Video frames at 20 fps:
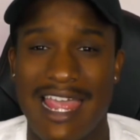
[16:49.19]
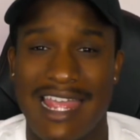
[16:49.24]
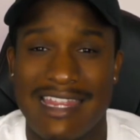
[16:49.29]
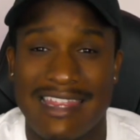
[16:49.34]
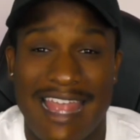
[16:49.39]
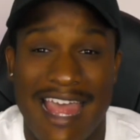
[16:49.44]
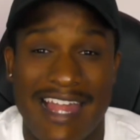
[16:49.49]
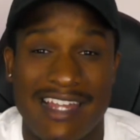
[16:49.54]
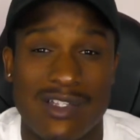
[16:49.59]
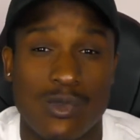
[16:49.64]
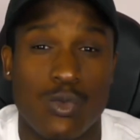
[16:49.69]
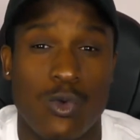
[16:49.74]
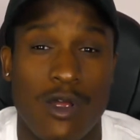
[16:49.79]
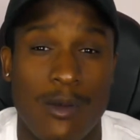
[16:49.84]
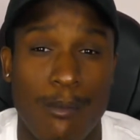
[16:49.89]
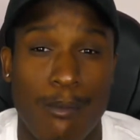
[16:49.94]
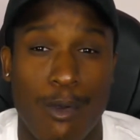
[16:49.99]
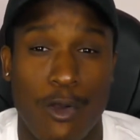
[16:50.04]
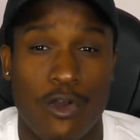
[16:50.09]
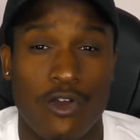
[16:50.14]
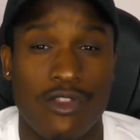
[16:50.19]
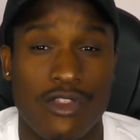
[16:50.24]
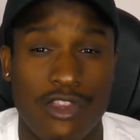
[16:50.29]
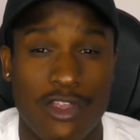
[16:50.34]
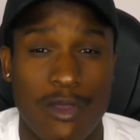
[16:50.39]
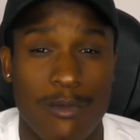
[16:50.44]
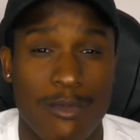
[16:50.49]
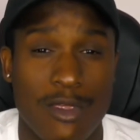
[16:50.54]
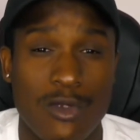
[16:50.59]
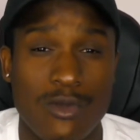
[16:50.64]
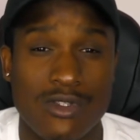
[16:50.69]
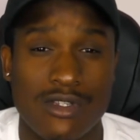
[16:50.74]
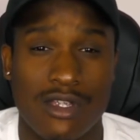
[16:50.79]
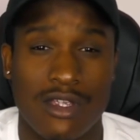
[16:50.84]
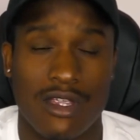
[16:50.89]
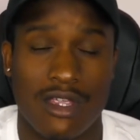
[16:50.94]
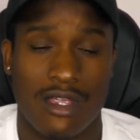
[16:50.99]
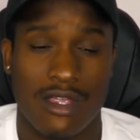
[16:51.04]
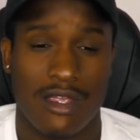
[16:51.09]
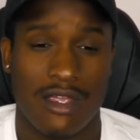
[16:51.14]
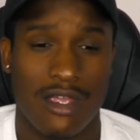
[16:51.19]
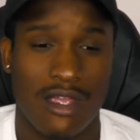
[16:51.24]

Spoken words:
And that's what birthed their music.